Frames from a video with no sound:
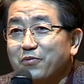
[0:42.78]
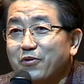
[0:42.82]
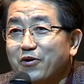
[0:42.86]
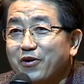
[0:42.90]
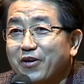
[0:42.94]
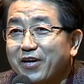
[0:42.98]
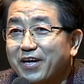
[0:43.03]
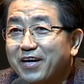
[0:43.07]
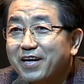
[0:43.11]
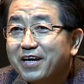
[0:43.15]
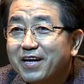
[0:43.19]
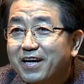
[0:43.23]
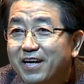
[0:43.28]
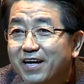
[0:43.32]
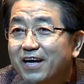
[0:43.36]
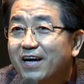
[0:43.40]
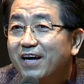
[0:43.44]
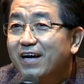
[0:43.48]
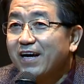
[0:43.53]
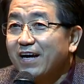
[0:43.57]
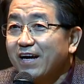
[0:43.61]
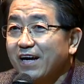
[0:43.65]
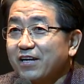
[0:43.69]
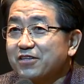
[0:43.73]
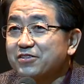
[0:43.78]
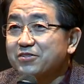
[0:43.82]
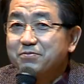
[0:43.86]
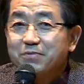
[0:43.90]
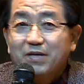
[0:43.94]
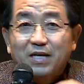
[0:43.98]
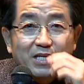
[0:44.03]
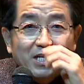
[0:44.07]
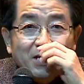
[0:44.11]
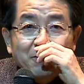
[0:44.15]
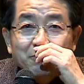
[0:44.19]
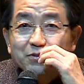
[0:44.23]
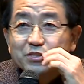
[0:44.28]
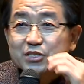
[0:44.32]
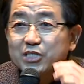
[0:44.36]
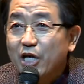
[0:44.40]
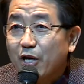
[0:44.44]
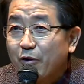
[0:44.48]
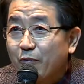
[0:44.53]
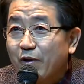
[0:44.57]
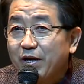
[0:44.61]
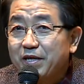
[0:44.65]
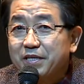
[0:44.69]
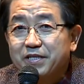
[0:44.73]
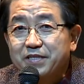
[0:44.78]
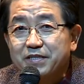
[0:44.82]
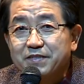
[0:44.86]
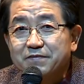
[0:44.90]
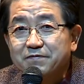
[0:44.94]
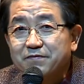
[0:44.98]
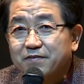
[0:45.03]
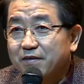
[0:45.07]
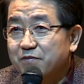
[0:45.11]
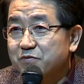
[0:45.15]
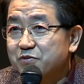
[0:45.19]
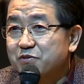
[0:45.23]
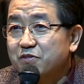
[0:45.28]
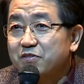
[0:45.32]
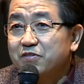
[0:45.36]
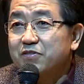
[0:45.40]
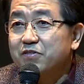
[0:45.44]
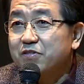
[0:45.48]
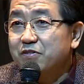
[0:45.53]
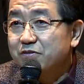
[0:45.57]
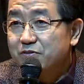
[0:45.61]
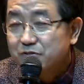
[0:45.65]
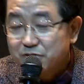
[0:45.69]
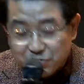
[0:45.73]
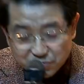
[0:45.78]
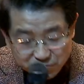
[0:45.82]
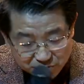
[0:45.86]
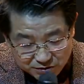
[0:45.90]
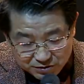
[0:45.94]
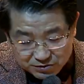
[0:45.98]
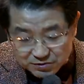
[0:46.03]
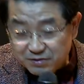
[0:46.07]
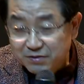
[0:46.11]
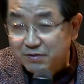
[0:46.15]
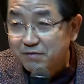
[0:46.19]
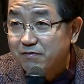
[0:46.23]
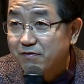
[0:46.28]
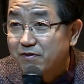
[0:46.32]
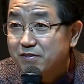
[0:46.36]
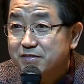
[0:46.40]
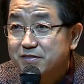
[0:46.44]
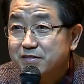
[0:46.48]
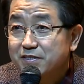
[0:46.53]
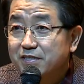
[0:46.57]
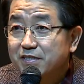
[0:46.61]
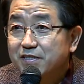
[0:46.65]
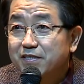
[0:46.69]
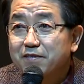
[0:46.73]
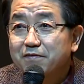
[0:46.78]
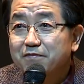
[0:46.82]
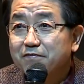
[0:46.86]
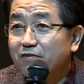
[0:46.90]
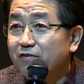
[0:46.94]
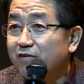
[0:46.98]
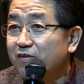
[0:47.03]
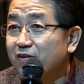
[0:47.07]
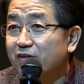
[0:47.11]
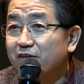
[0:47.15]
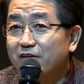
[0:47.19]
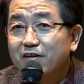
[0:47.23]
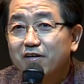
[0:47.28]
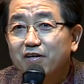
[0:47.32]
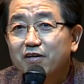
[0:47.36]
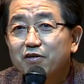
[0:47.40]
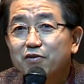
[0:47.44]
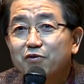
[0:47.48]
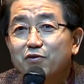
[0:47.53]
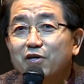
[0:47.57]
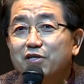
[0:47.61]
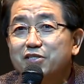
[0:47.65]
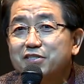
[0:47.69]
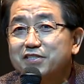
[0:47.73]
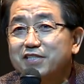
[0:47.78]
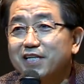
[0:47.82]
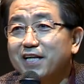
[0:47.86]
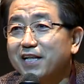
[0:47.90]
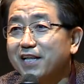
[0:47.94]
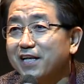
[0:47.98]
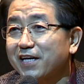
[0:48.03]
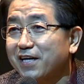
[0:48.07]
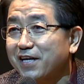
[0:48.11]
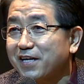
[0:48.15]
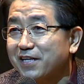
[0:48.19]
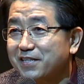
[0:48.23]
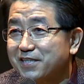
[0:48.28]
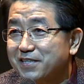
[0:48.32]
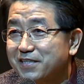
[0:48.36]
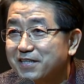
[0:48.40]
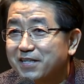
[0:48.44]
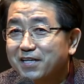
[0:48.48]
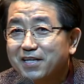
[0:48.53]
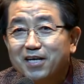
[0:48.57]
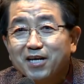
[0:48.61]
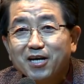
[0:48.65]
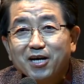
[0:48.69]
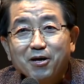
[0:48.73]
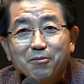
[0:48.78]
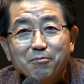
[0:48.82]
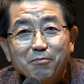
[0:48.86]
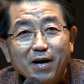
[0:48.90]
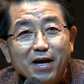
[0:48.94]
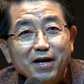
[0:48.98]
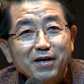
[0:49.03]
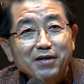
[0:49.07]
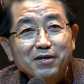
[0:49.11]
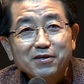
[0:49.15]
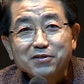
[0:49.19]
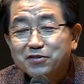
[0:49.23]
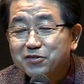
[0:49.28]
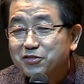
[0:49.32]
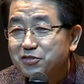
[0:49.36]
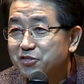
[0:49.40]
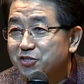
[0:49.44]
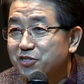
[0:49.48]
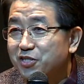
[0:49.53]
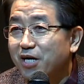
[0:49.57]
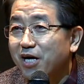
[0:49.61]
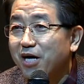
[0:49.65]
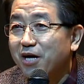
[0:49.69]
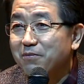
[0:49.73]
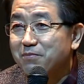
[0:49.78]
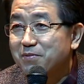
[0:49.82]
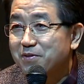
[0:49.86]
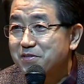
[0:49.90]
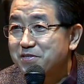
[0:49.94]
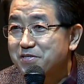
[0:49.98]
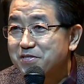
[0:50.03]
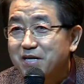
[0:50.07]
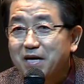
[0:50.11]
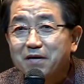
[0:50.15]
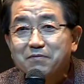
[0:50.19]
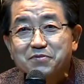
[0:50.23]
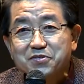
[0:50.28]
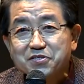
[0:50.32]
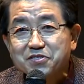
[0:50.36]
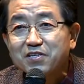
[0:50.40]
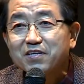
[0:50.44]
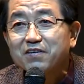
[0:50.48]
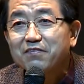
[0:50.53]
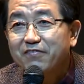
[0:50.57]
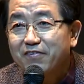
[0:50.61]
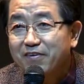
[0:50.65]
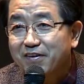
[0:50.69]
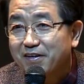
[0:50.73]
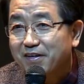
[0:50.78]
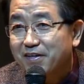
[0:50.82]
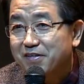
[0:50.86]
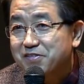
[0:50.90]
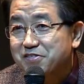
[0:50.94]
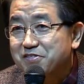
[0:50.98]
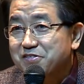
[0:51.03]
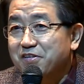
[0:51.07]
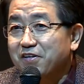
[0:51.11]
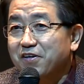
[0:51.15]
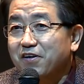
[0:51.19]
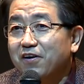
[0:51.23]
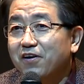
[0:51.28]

morning. My name is Taeghwan Hyun from Seoul National University. For the U.S. delegate, my other job is I'm serving as